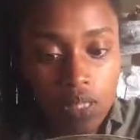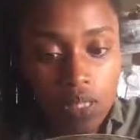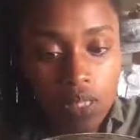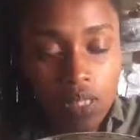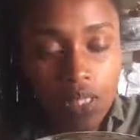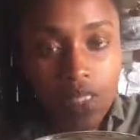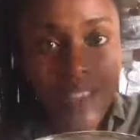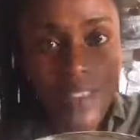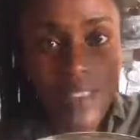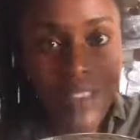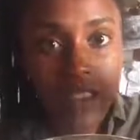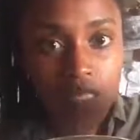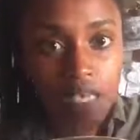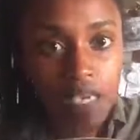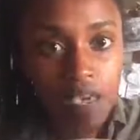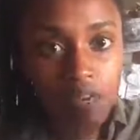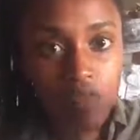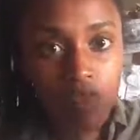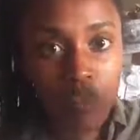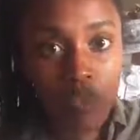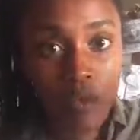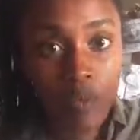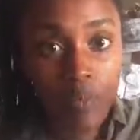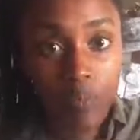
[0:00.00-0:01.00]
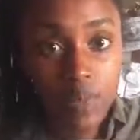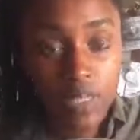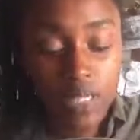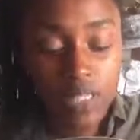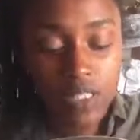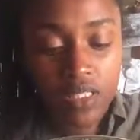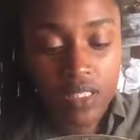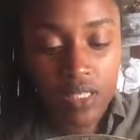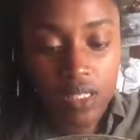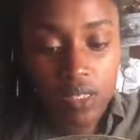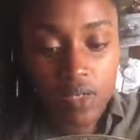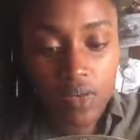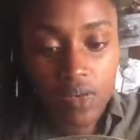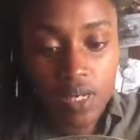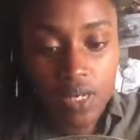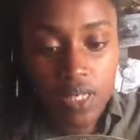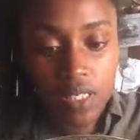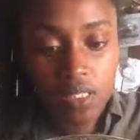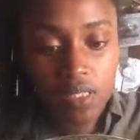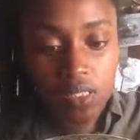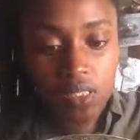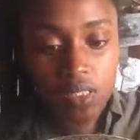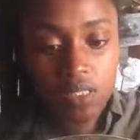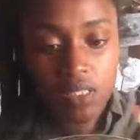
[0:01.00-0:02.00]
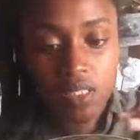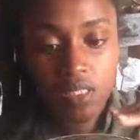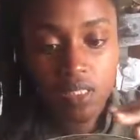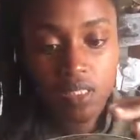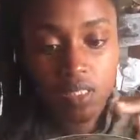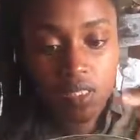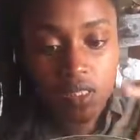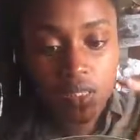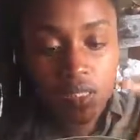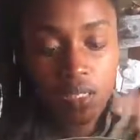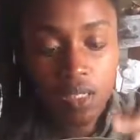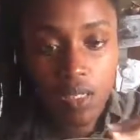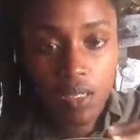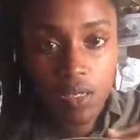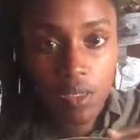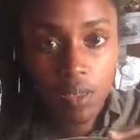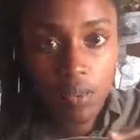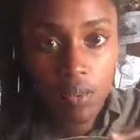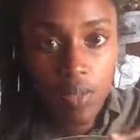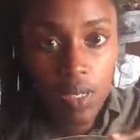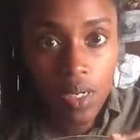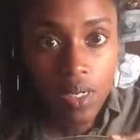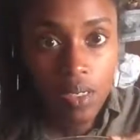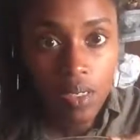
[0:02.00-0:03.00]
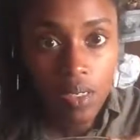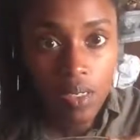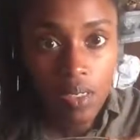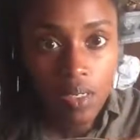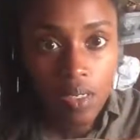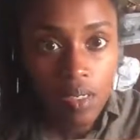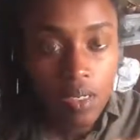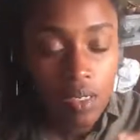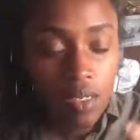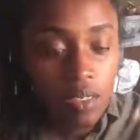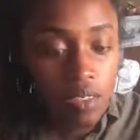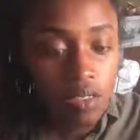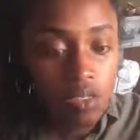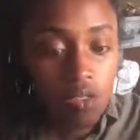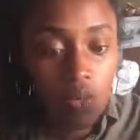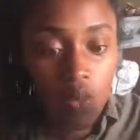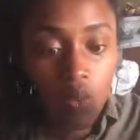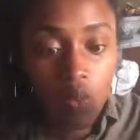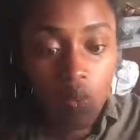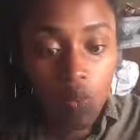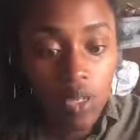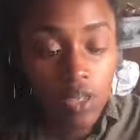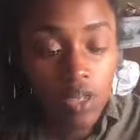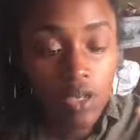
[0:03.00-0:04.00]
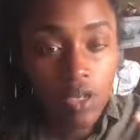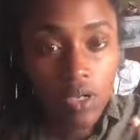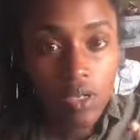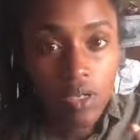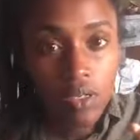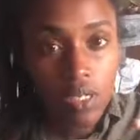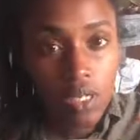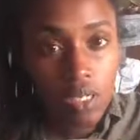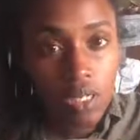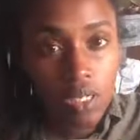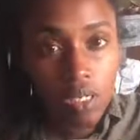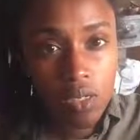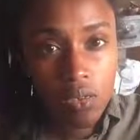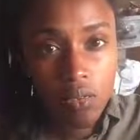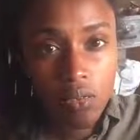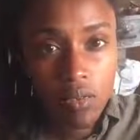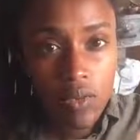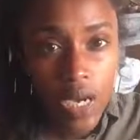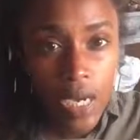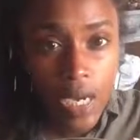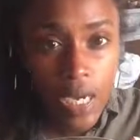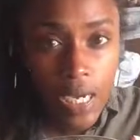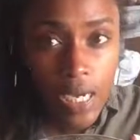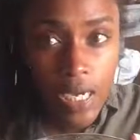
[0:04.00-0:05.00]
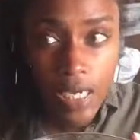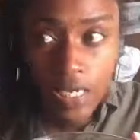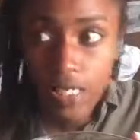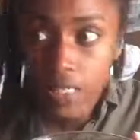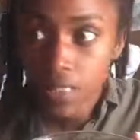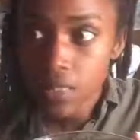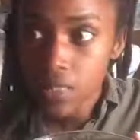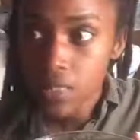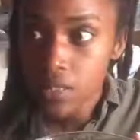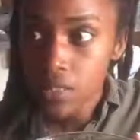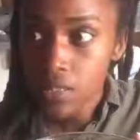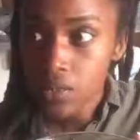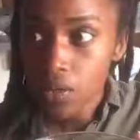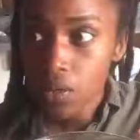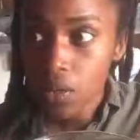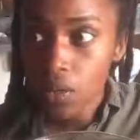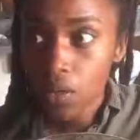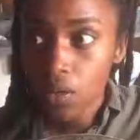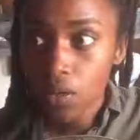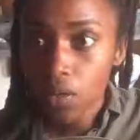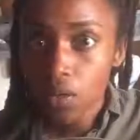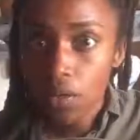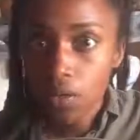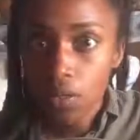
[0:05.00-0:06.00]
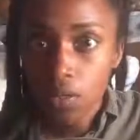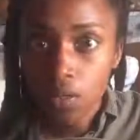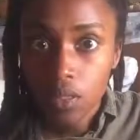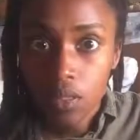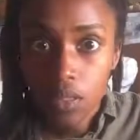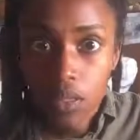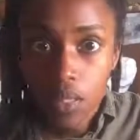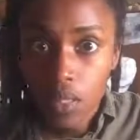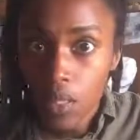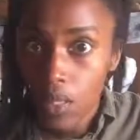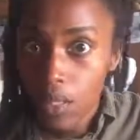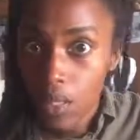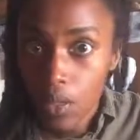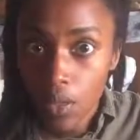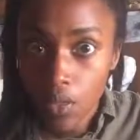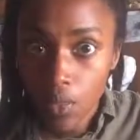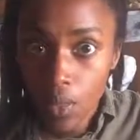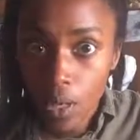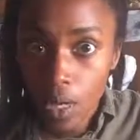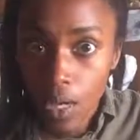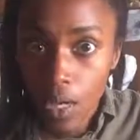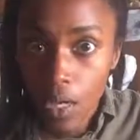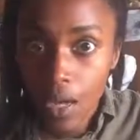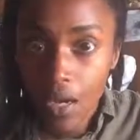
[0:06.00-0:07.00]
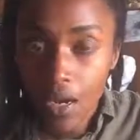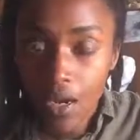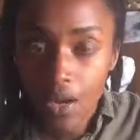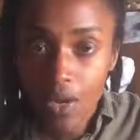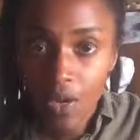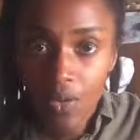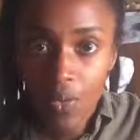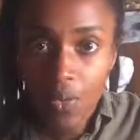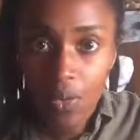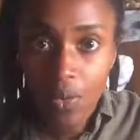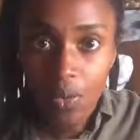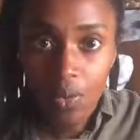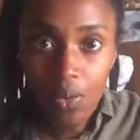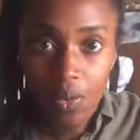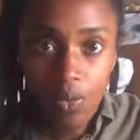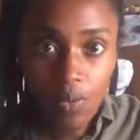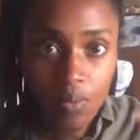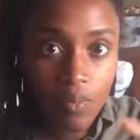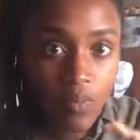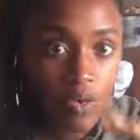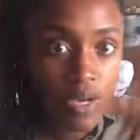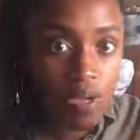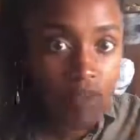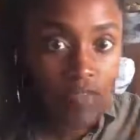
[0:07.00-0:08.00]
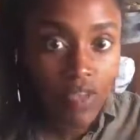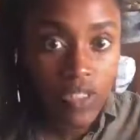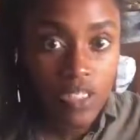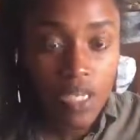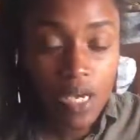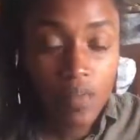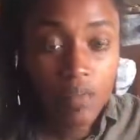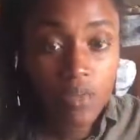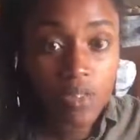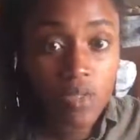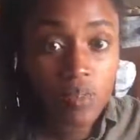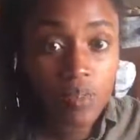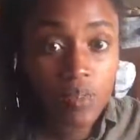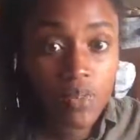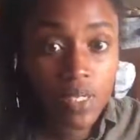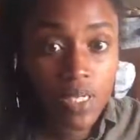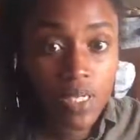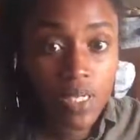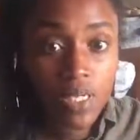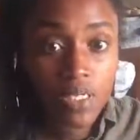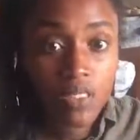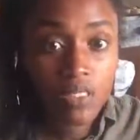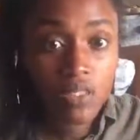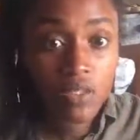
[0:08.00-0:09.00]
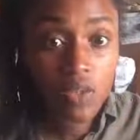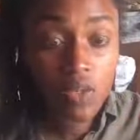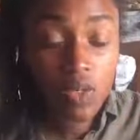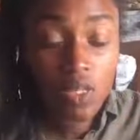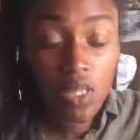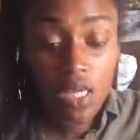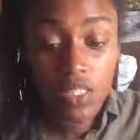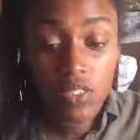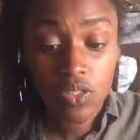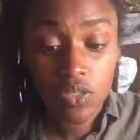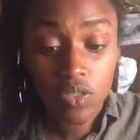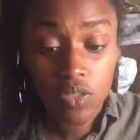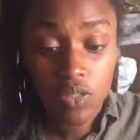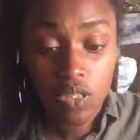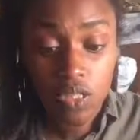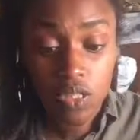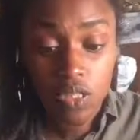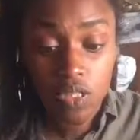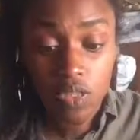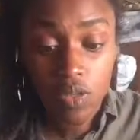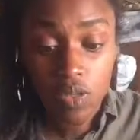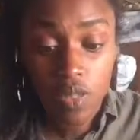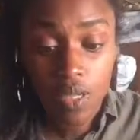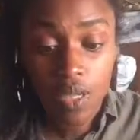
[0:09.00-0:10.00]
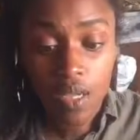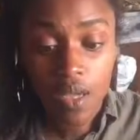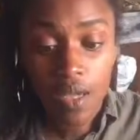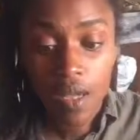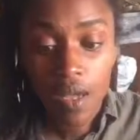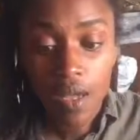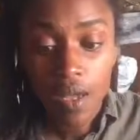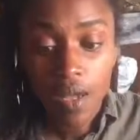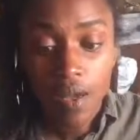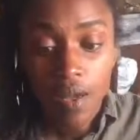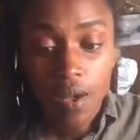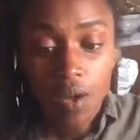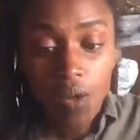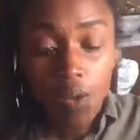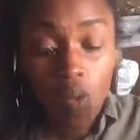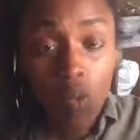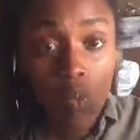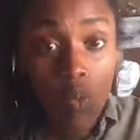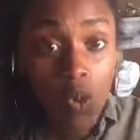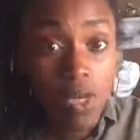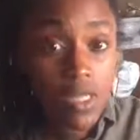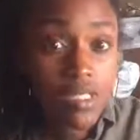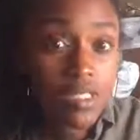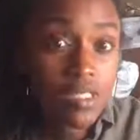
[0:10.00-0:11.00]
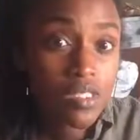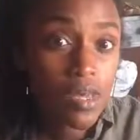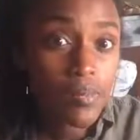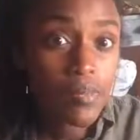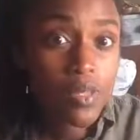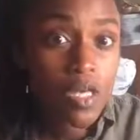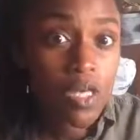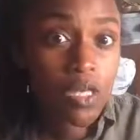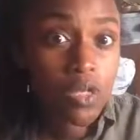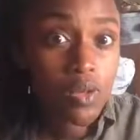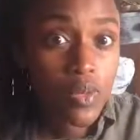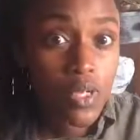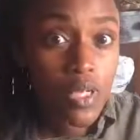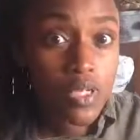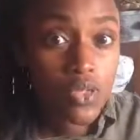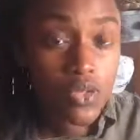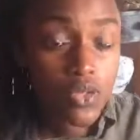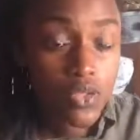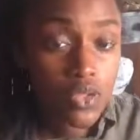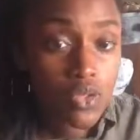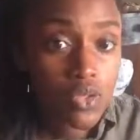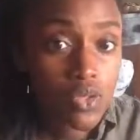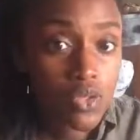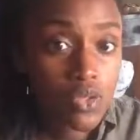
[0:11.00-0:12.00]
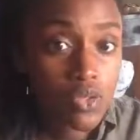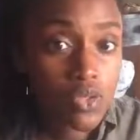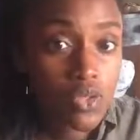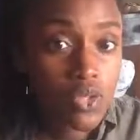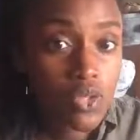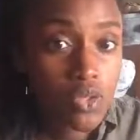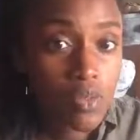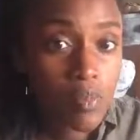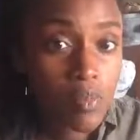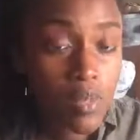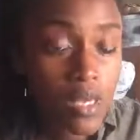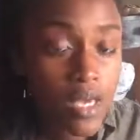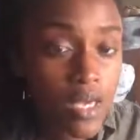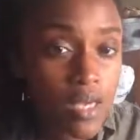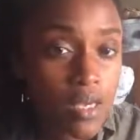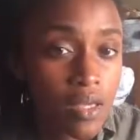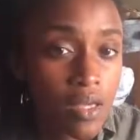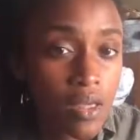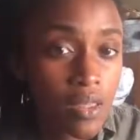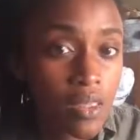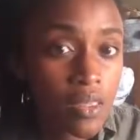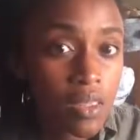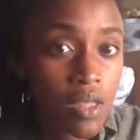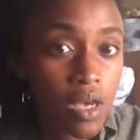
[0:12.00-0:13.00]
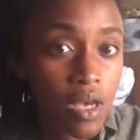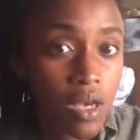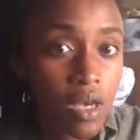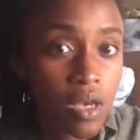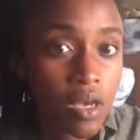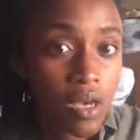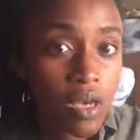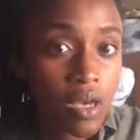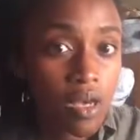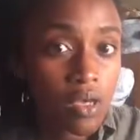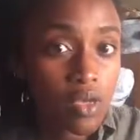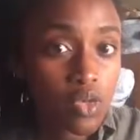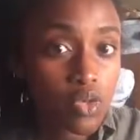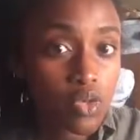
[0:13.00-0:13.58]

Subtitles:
it's the same for beans and grains. This is quinoa. So whether you're eating rice or quinoa or whatever types of beans or lentils that you eat, one step that you can do to make the